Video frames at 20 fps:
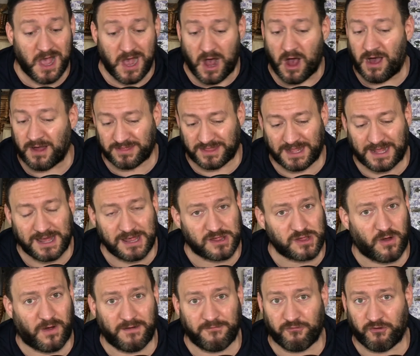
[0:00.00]
I think it's
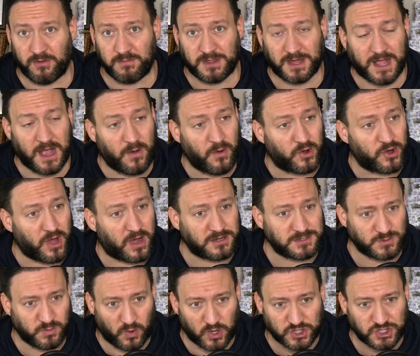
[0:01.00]
time for him to go on. I was
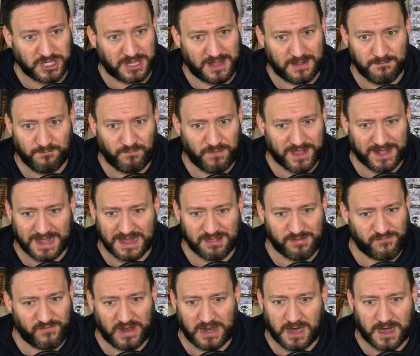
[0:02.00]
watching him against
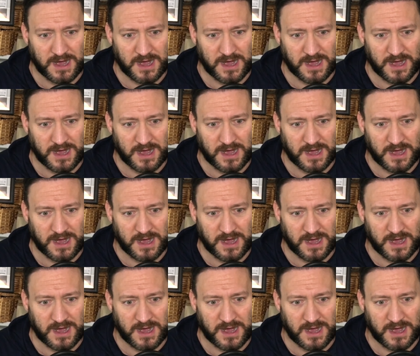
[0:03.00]
Villa